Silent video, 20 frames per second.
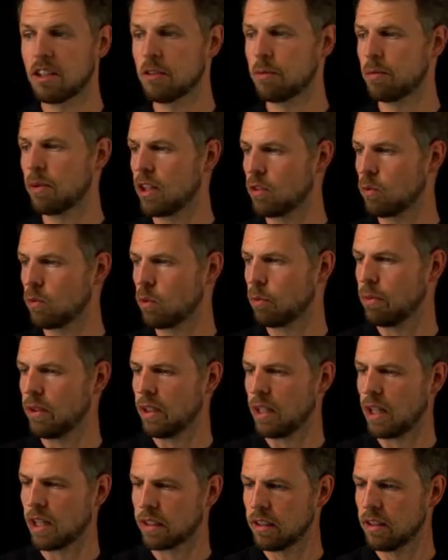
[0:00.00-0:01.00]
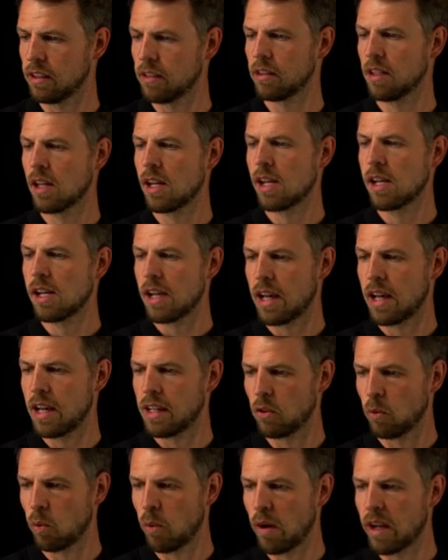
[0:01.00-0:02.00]
space would be like this, and the
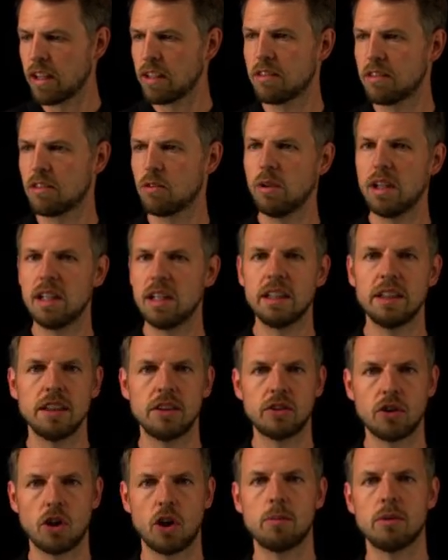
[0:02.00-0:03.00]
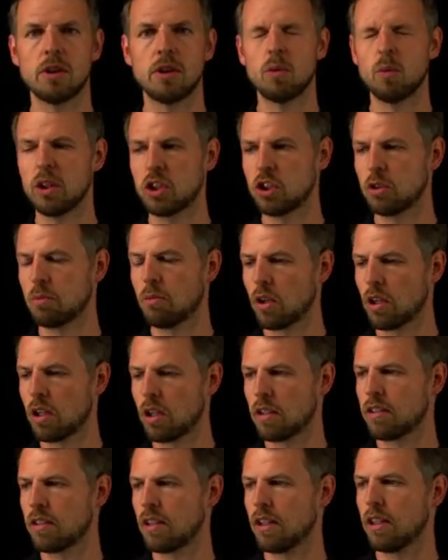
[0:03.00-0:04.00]
weights really determine which
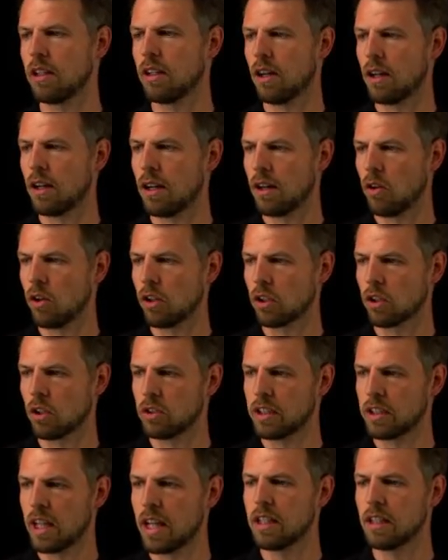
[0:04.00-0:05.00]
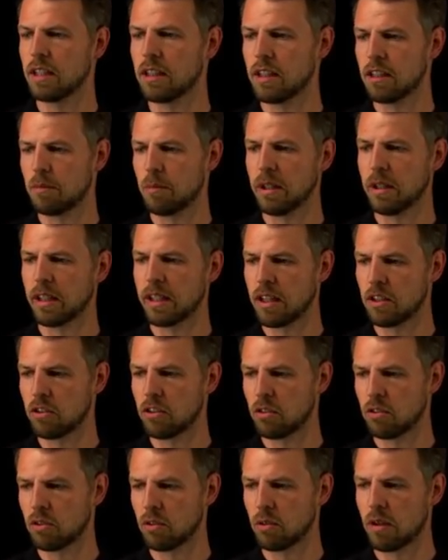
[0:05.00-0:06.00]
models are or contained in this big H.
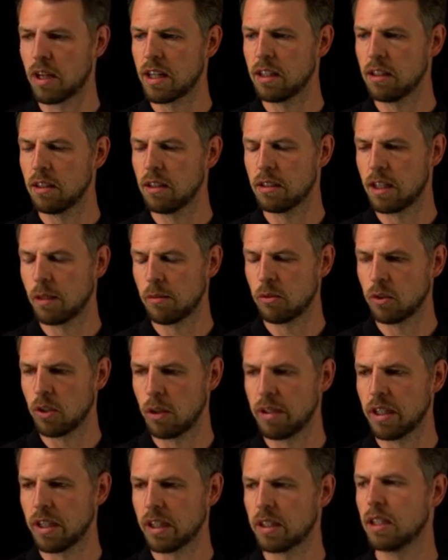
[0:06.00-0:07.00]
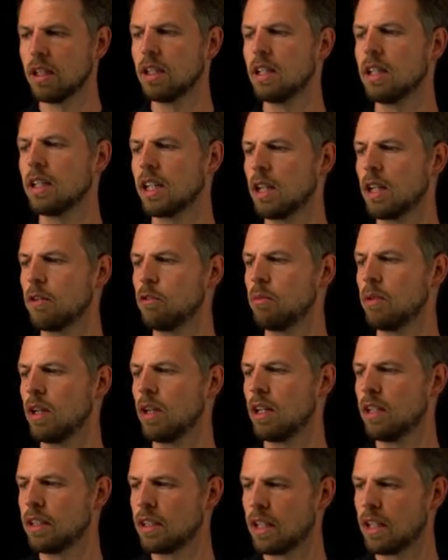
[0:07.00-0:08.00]
So any W I pick gives me a
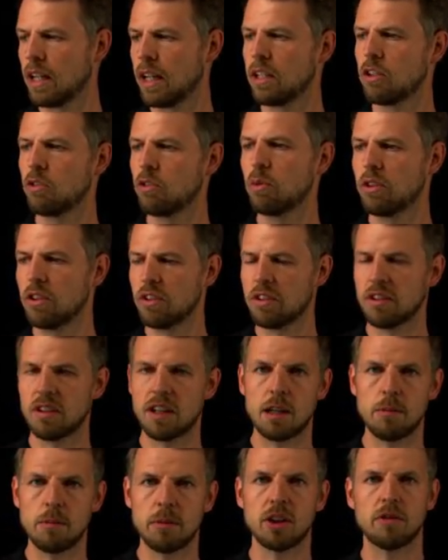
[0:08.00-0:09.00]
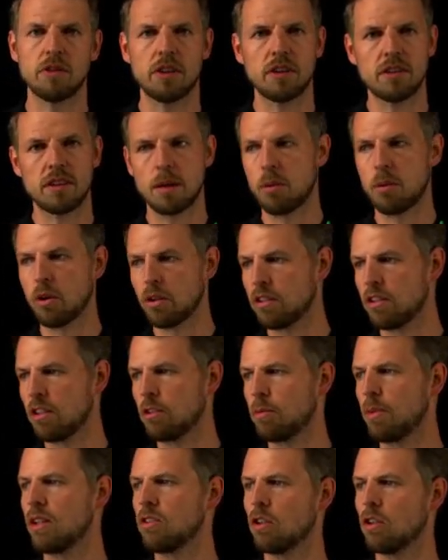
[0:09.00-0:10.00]
little h, which is an element of this hypothesis
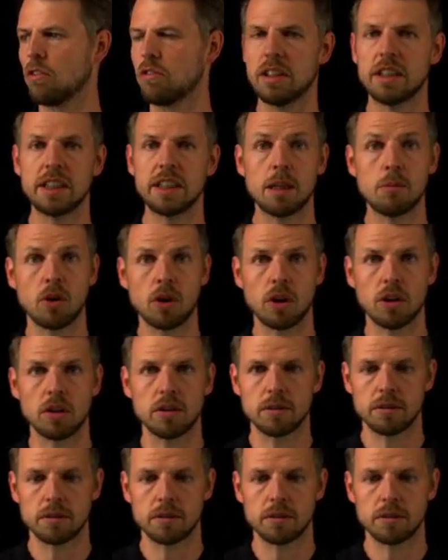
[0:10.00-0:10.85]
space of linear models.